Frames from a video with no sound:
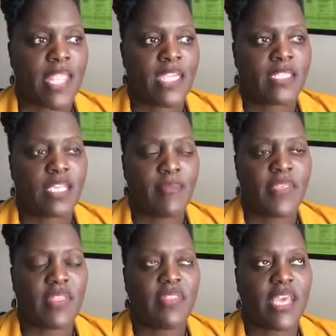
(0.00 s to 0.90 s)

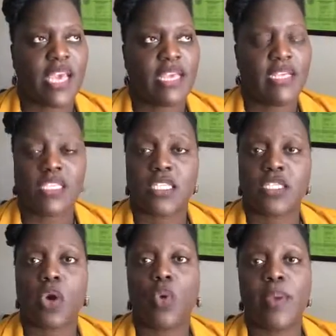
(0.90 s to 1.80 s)
Something that is
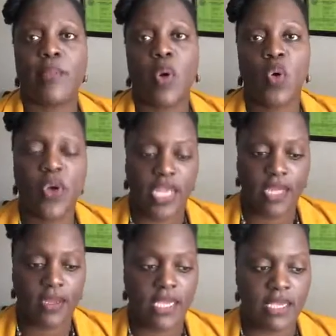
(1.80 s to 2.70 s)
so
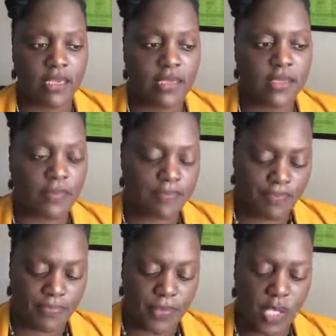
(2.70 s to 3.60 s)
important is
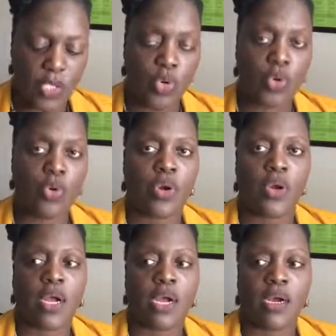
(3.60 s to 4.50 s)

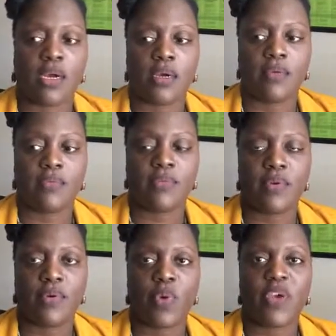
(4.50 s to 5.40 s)
your
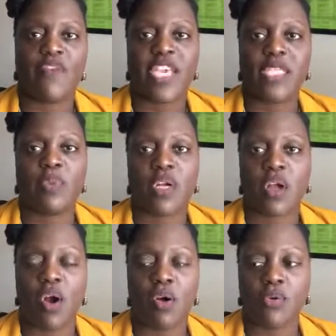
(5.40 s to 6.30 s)
what Facebook
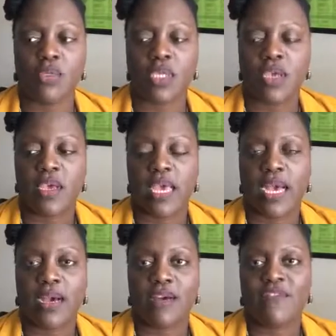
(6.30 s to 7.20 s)
calls
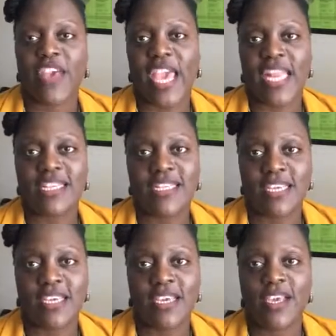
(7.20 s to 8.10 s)

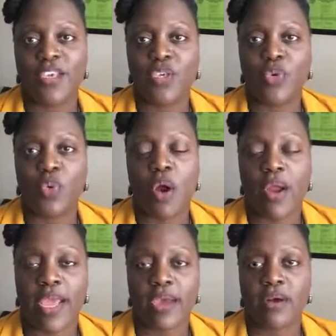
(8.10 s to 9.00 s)
vanity
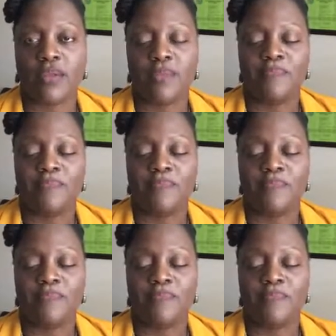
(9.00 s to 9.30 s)
URL.